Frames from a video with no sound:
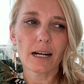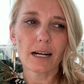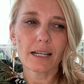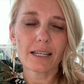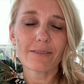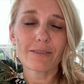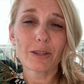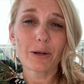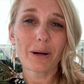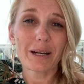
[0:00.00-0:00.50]

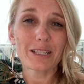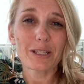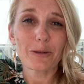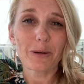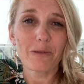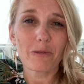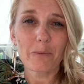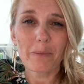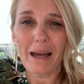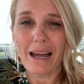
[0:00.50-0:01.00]
even though I do
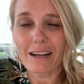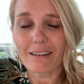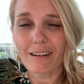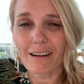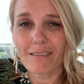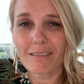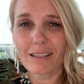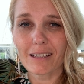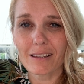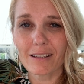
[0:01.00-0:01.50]
have a
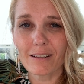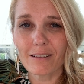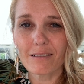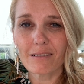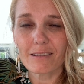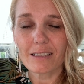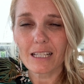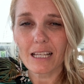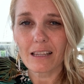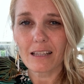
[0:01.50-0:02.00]
background in
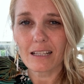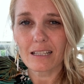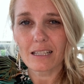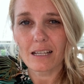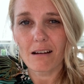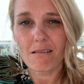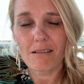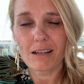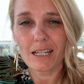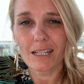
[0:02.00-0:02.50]
those, and that's
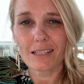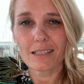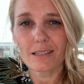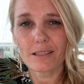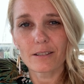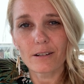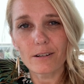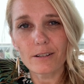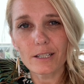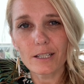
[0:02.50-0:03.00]
how I got
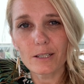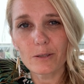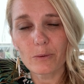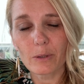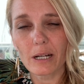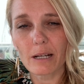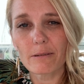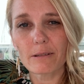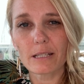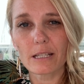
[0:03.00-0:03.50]
started
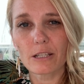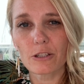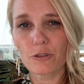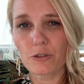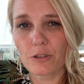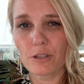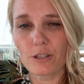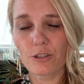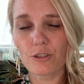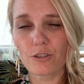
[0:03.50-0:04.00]
when I was in
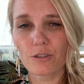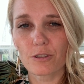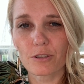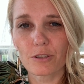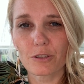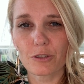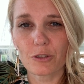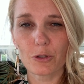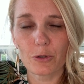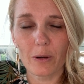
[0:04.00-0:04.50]

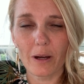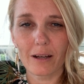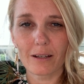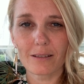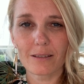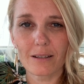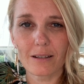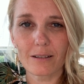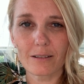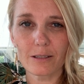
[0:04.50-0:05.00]
traditional direct
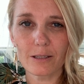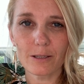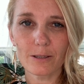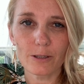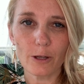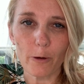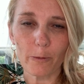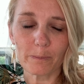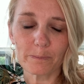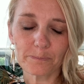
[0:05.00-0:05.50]
sales.
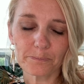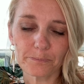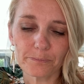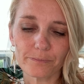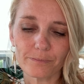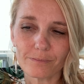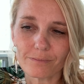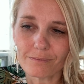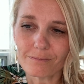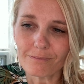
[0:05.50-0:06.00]
So
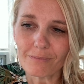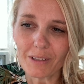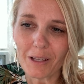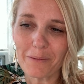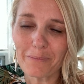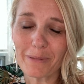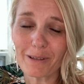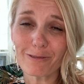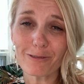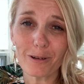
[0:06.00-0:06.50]

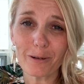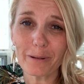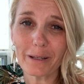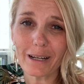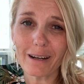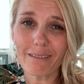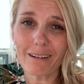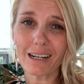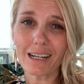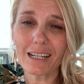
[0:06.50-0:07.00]
before we
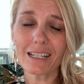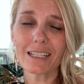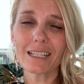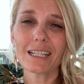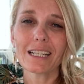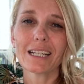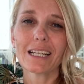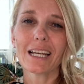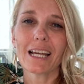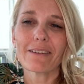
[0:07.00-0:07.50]
go on,
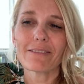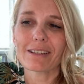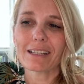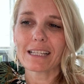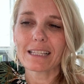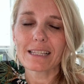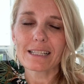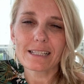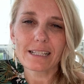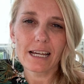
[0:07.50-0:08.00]
if you
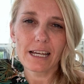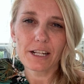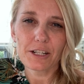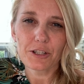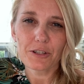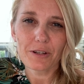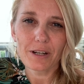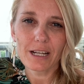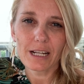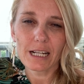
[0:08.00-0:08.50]
like this kind of
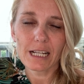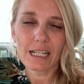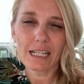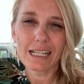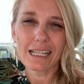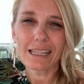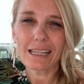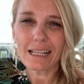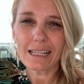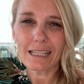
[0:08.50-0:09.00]
training,
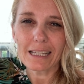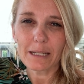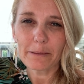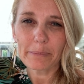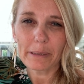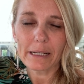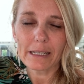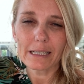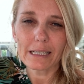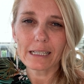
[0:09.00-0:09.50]
hit that like
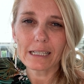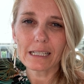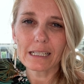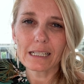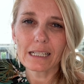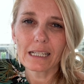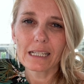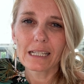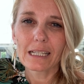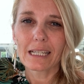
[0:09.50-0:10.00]

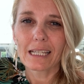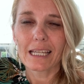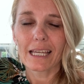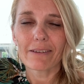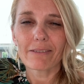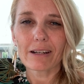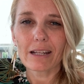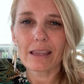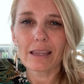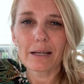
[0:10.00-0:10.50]
button, give
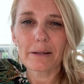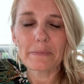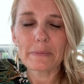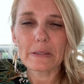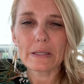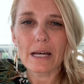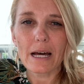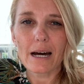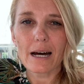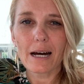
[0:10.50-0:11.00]
it a thumbs
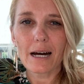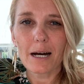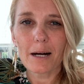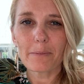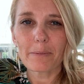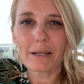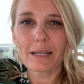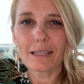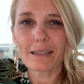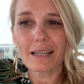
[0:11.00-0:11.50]

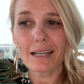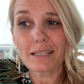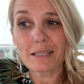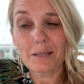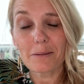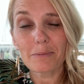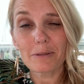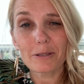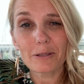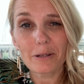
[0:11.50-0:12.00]
up, hit that
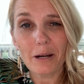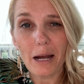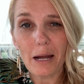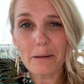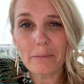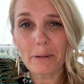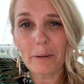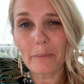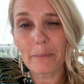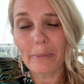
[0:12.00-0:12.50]

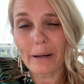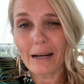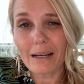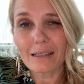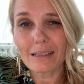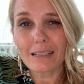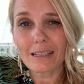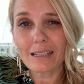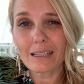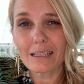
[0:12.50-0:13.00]
subscribe
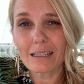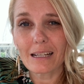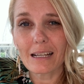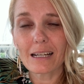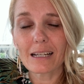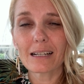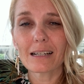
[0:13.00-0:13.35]
button